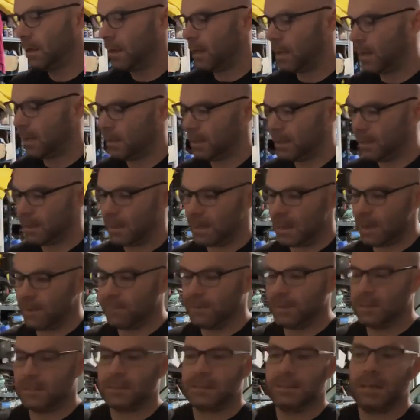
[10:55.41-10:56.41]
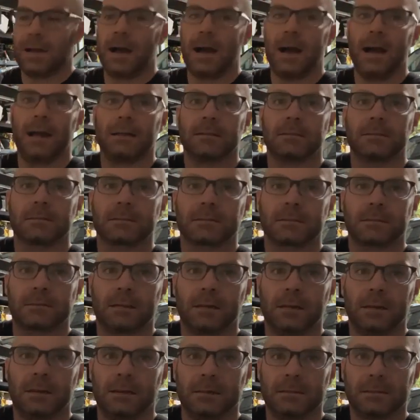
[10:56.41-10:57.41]
I then have these dots.
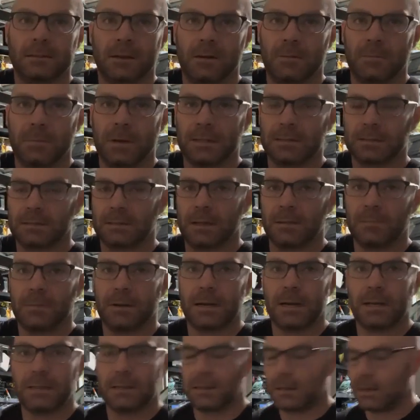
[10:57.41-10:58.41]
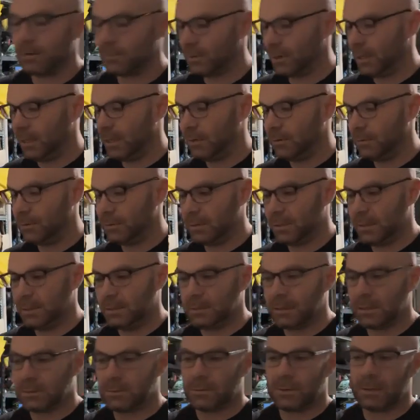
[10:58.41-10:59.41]
Uh, it's all messed up, but I, I, reuse these.
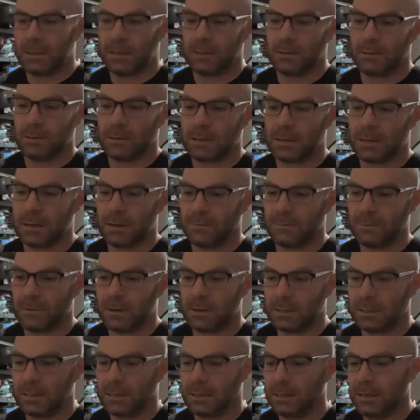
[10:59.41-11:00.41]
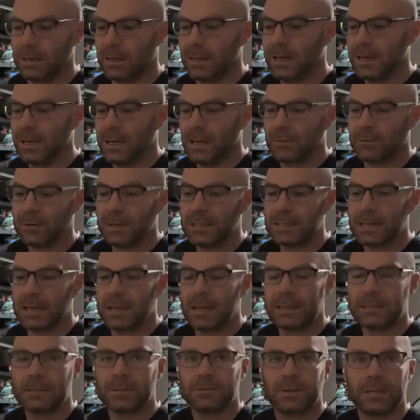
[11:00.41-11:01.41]
That's why they look kind of funky. The reason I
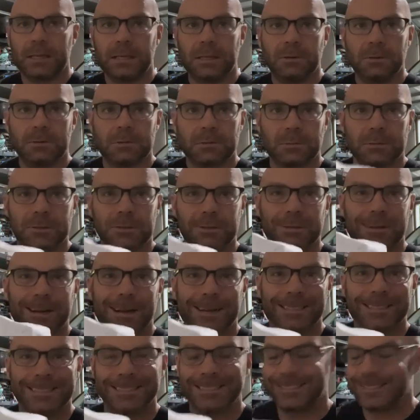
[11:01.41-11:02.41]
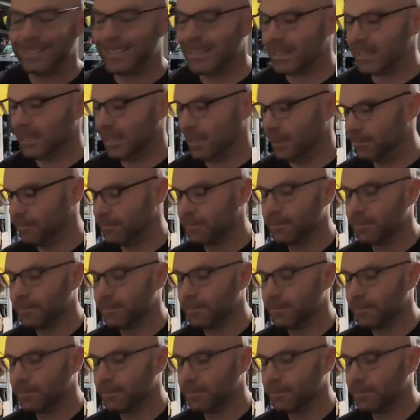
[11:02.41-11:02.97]
like to reuse them is they're not as sticky.